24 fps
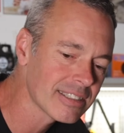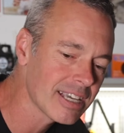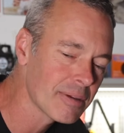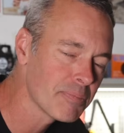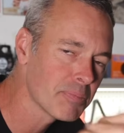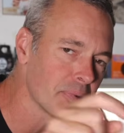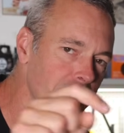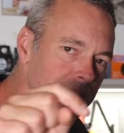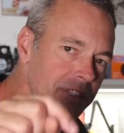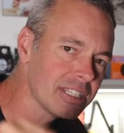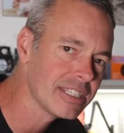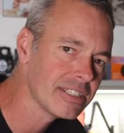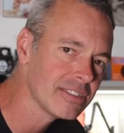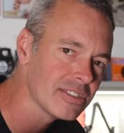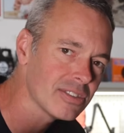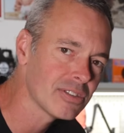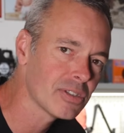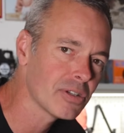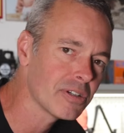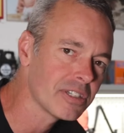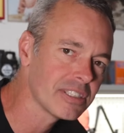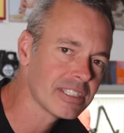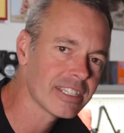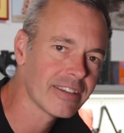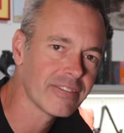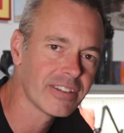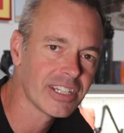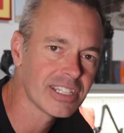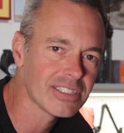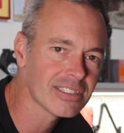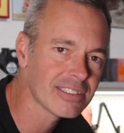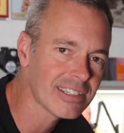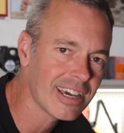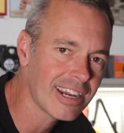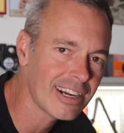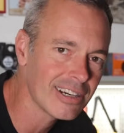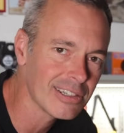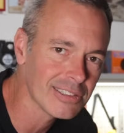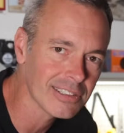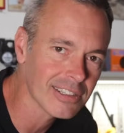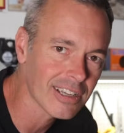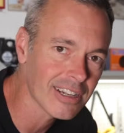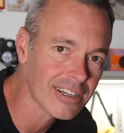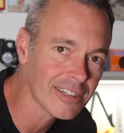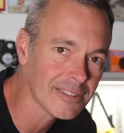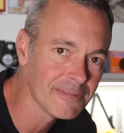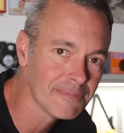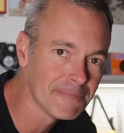I put these 37-inch tires
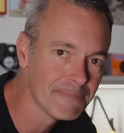on.